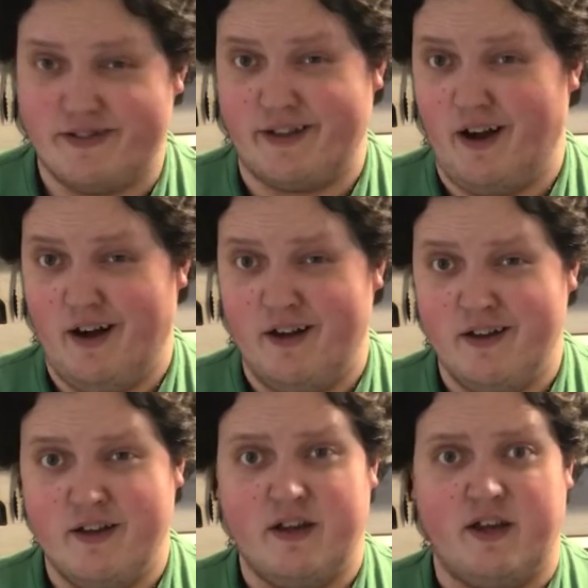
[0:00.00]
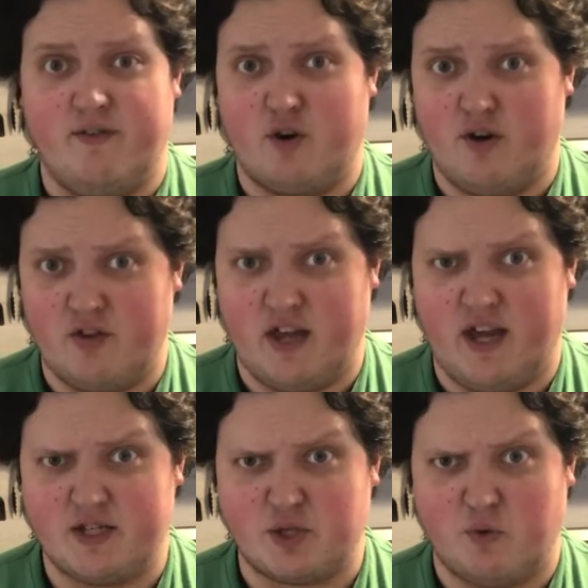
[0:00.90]
Duh. If you're over the
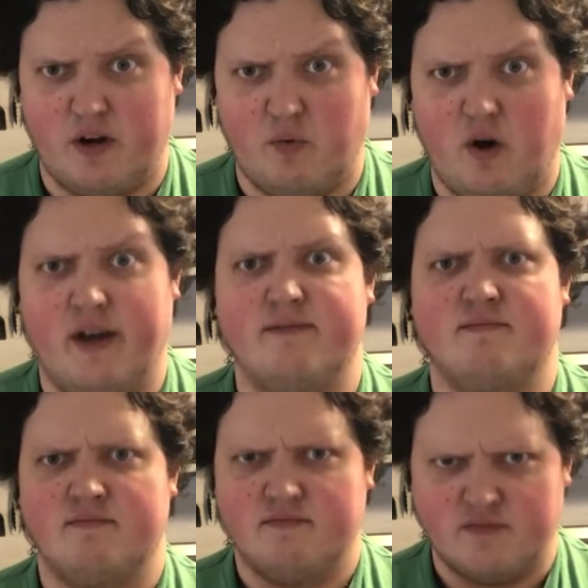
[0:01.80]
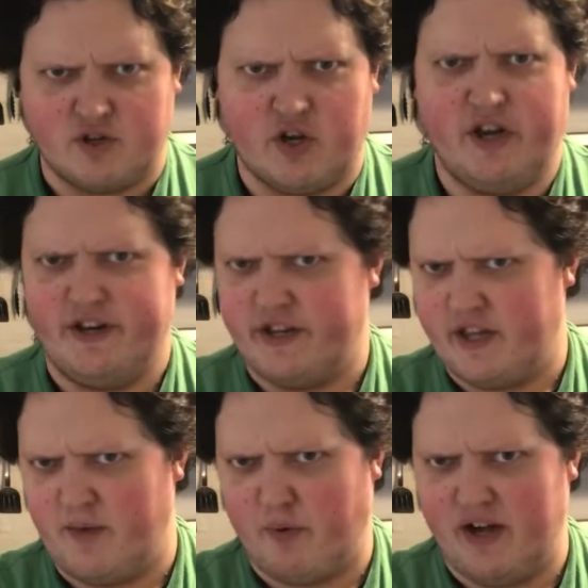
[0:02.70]
age of 21, good.
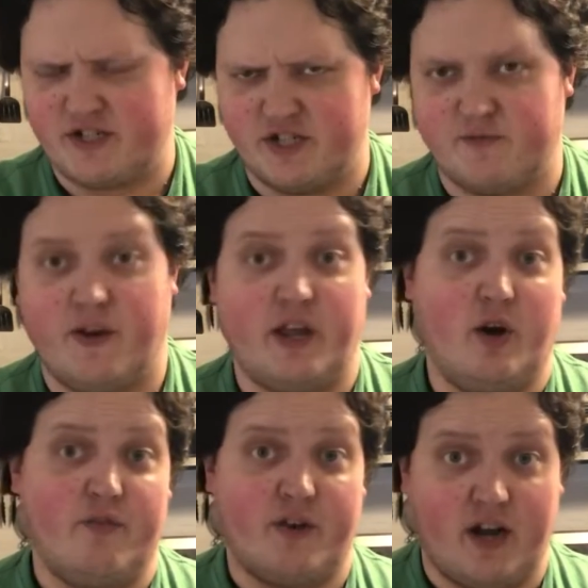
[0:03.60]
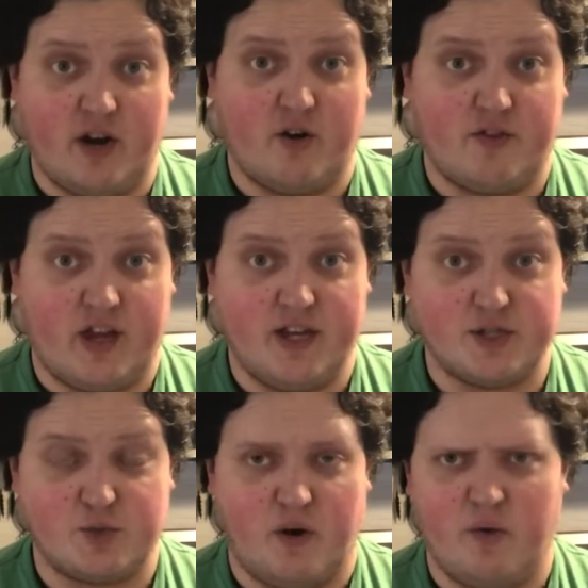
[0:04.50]
Keep watching this video. If you're not over the age
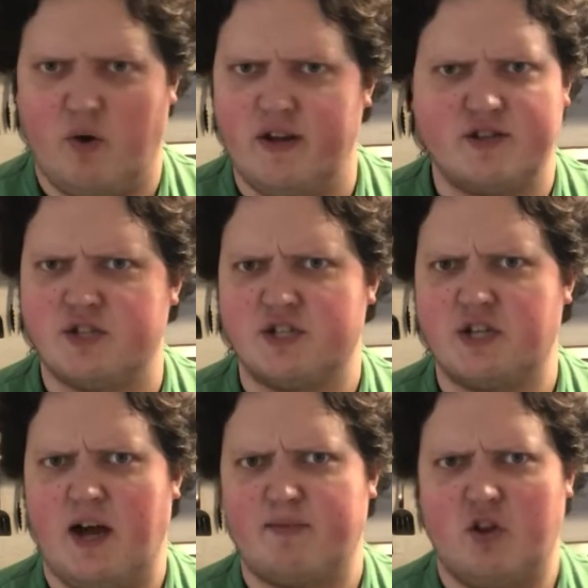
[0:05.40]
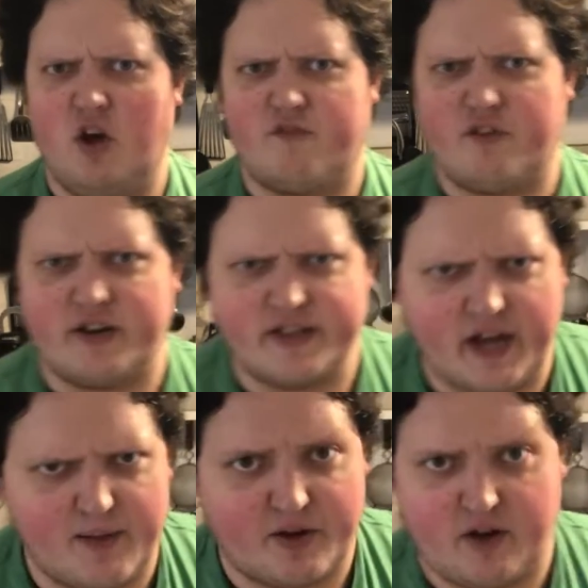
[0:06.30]
of 21, you should have stopped a long freaking
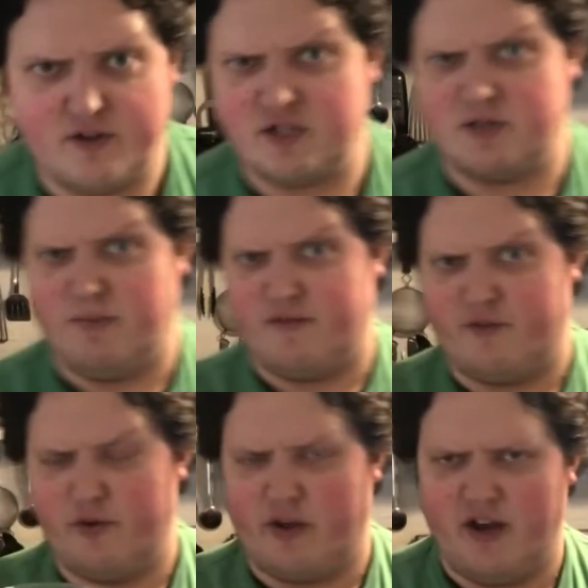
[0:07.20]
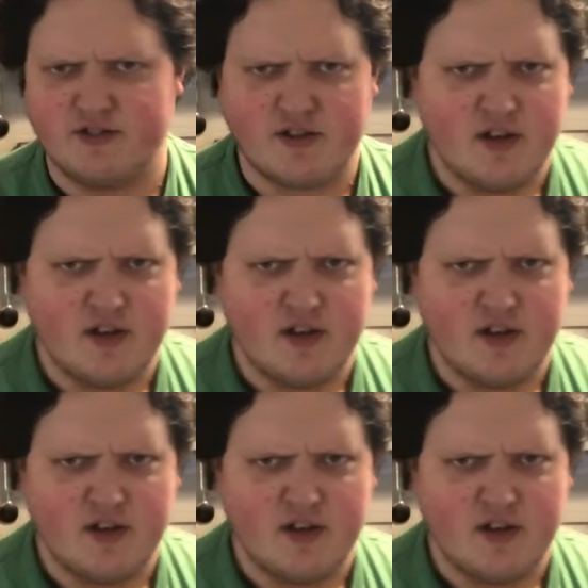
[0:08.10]
time ago. This isn't meant for you guys.